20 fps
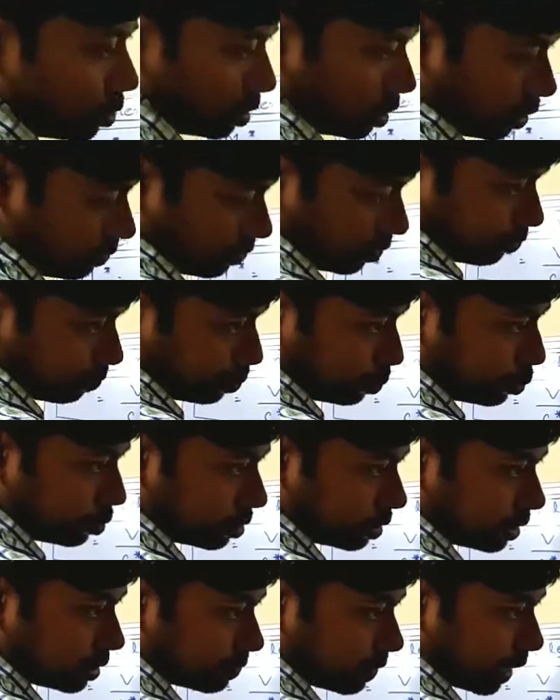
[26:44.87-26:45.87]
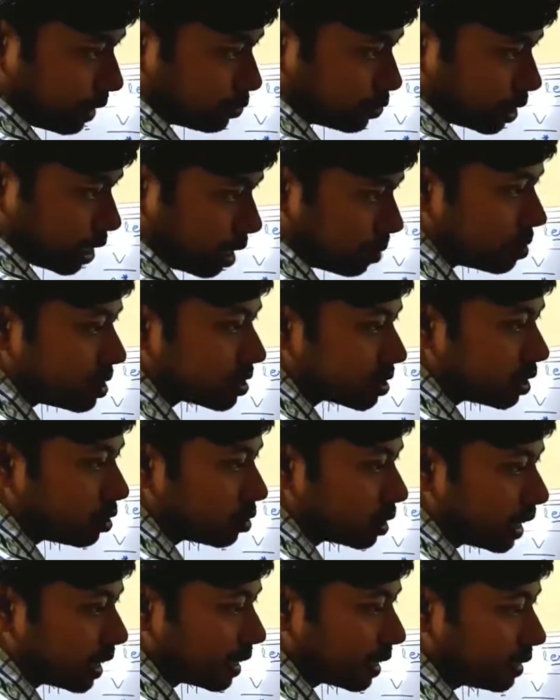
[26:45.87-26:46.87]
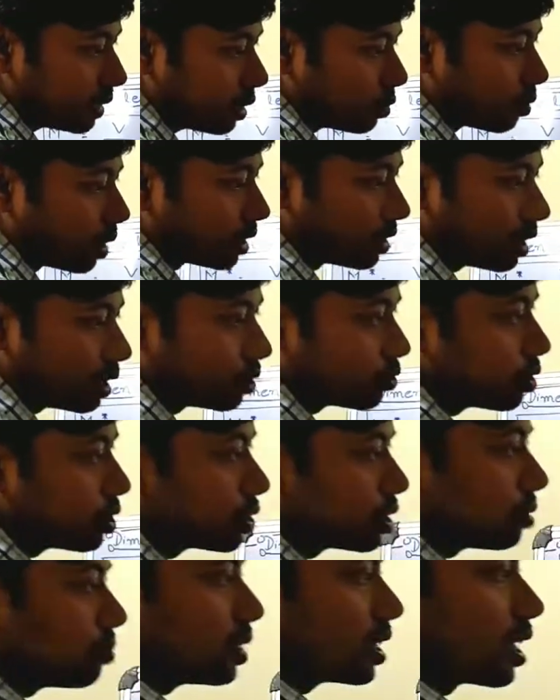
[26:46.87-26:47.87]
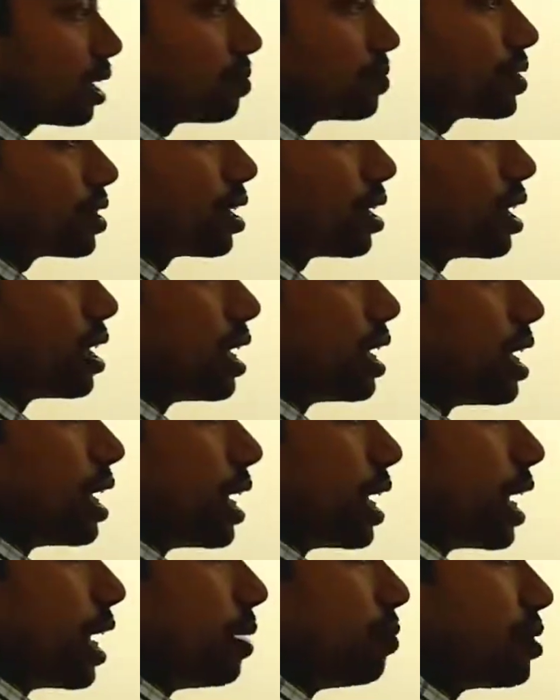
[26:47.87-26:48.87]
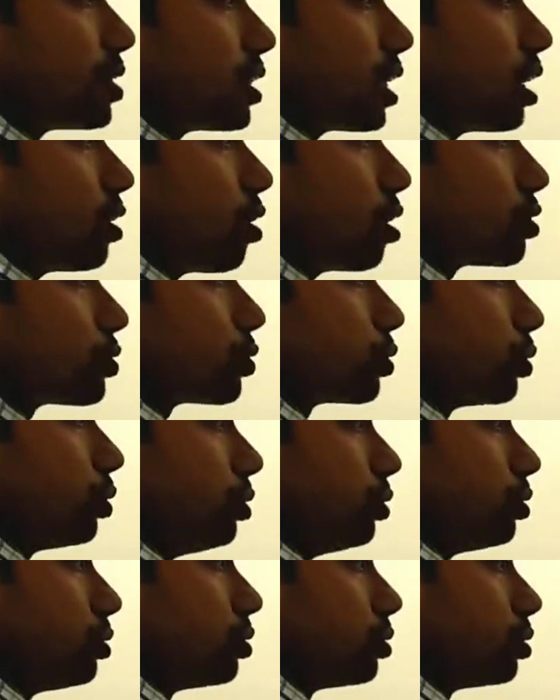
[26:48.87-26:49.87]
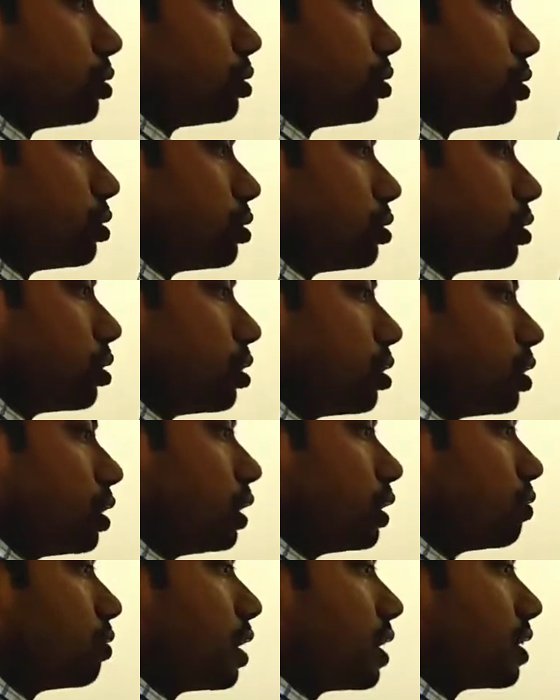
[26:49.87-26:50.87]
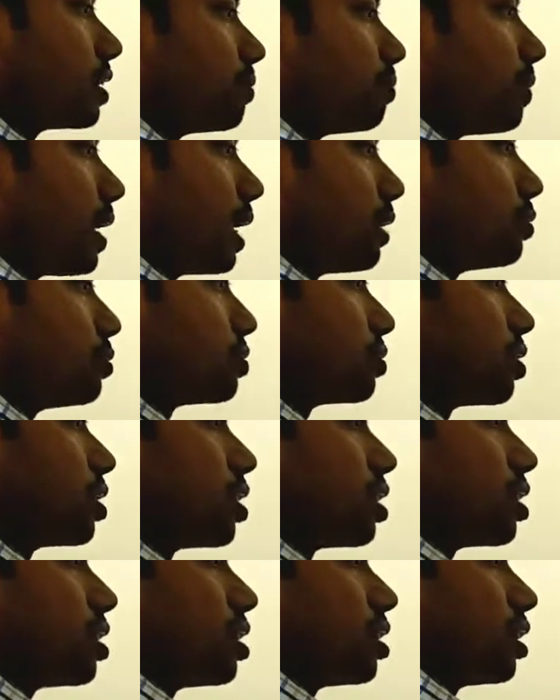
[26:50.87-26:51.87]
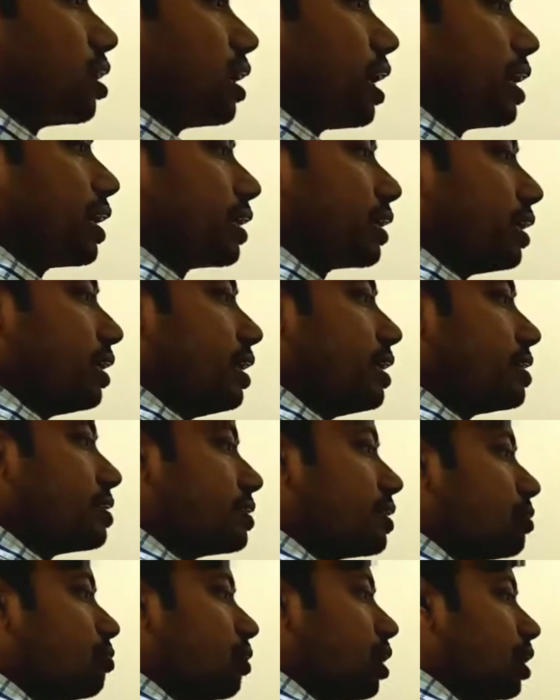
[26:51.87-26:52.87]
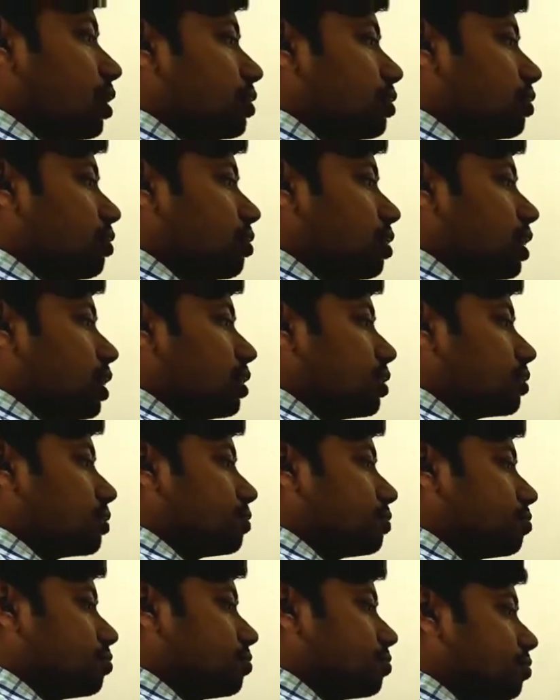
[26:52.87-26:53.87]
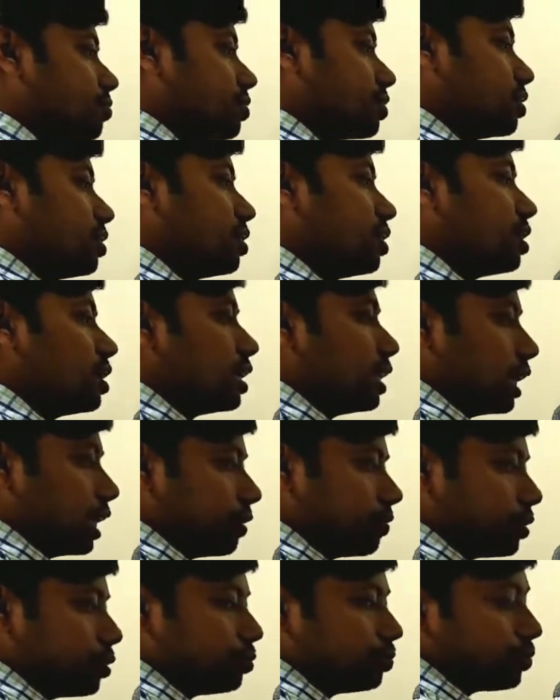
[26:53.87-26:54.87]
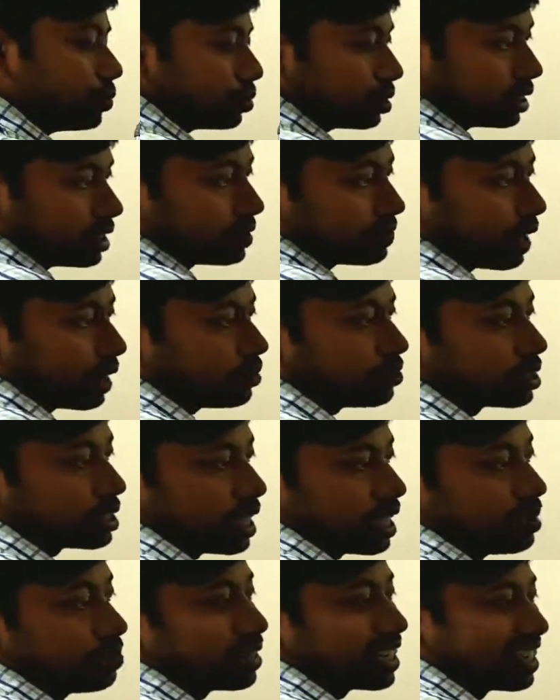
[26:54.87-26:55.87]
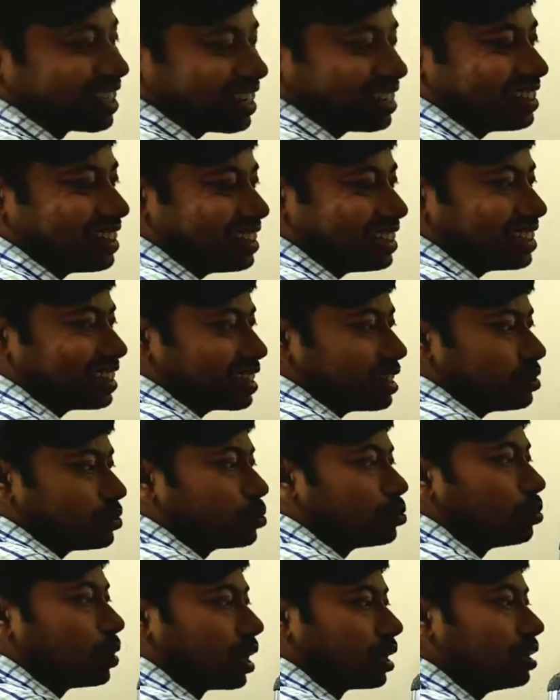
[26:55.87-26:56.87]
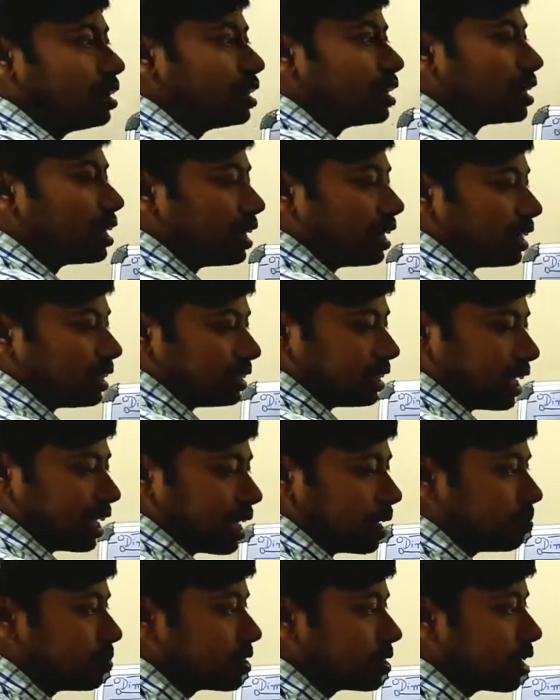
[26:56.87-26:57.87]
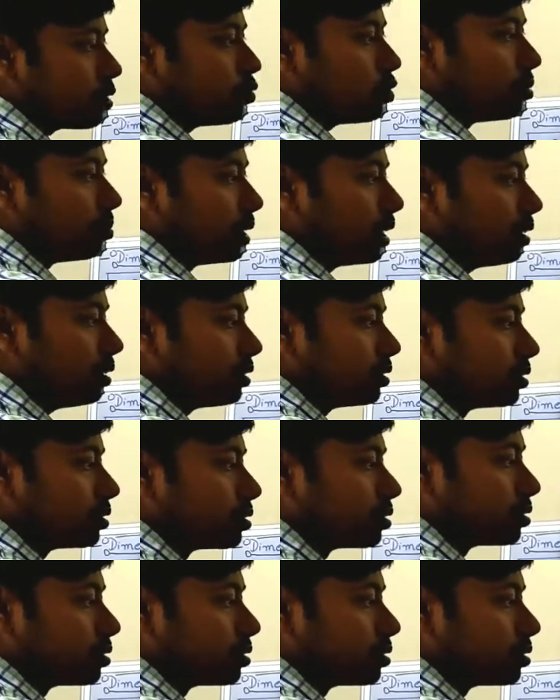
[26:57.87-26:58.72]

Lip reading: if you put these values m is equal to greater than 1, the equation becomes m star also you get values like less than 1. Okay, if you put these values m greater than equal to 1, the m star will be